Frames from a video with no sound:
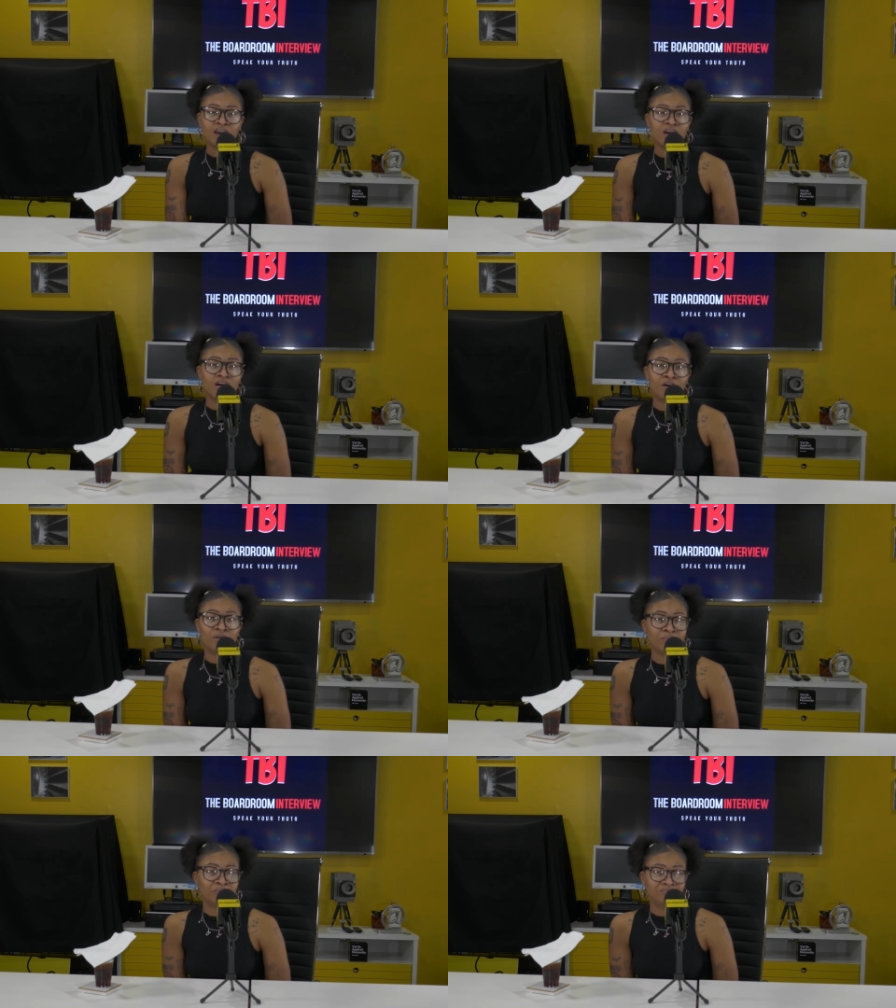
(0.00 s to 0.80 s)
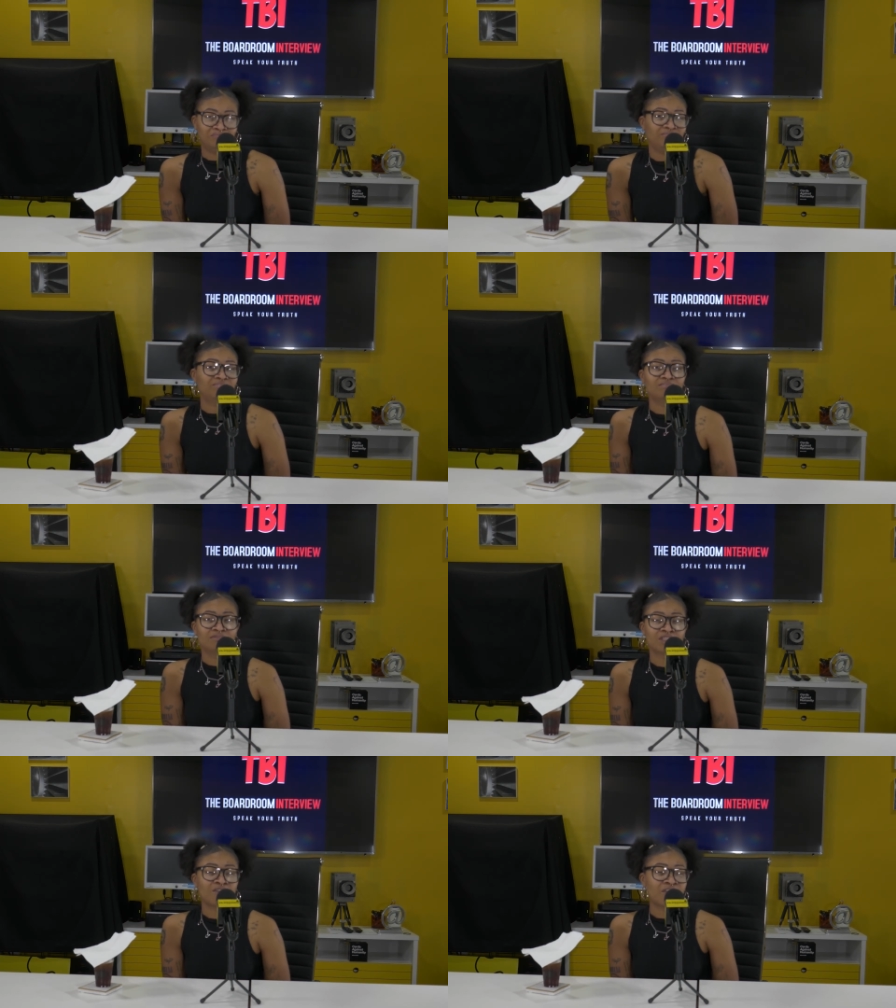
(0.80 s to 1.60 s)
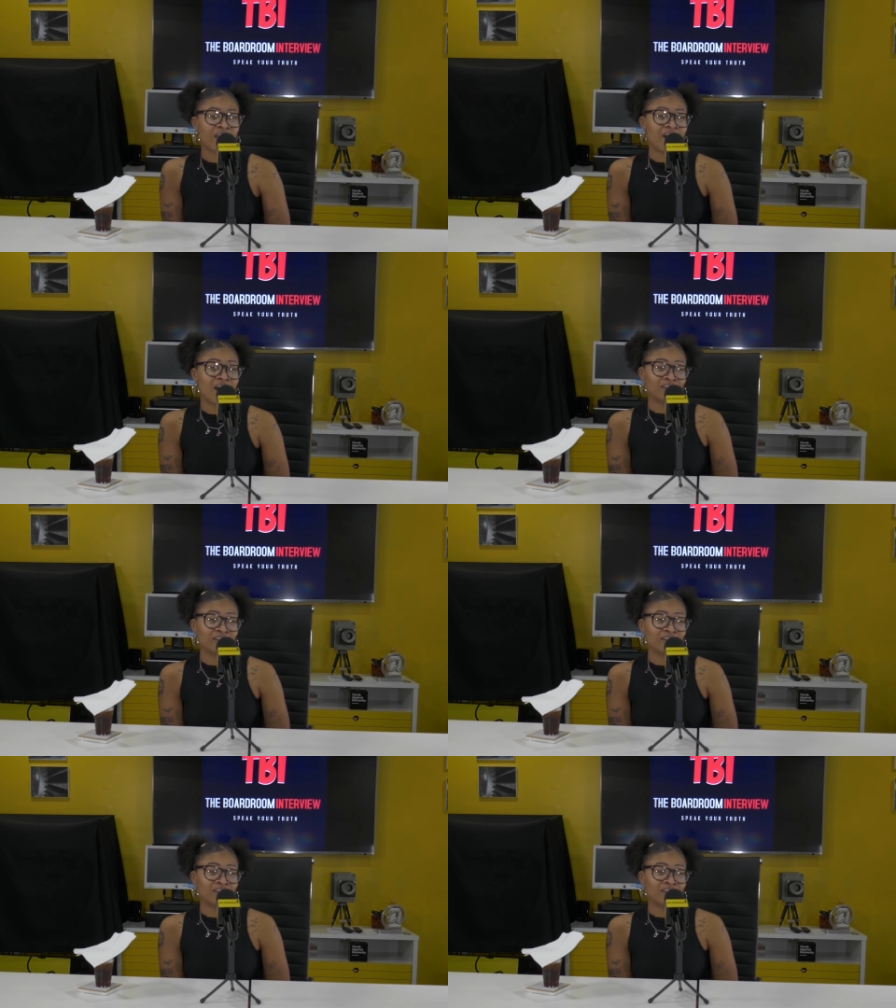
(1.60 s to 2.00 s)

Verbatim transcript: Um, so yeah,